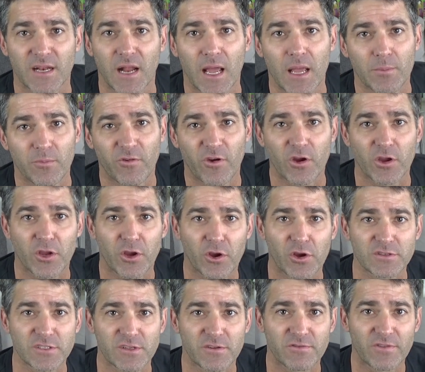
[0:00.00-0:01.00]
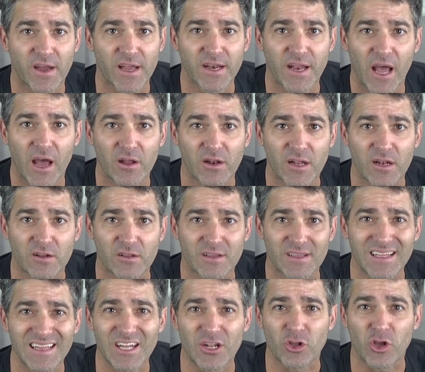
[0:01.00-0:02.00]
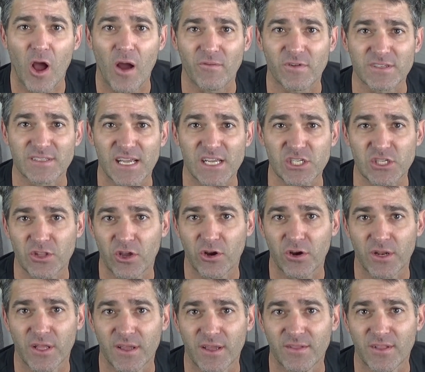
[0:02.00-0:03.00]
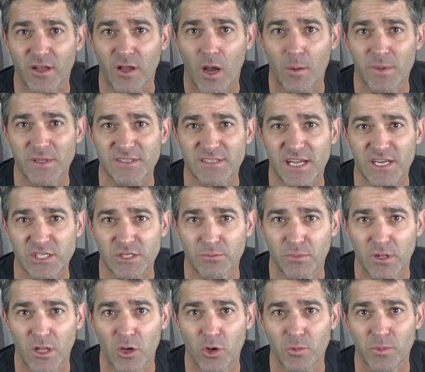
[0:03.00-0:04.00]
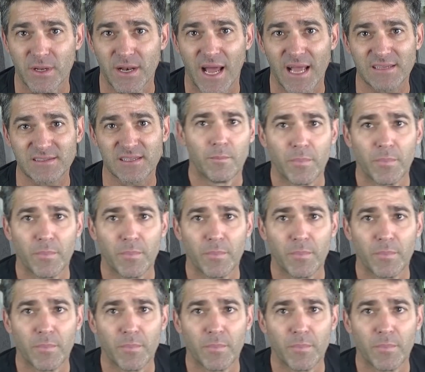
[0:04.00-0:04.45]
I am very curious to find out. Little, little conversation there in the, in the comment section below would be nice.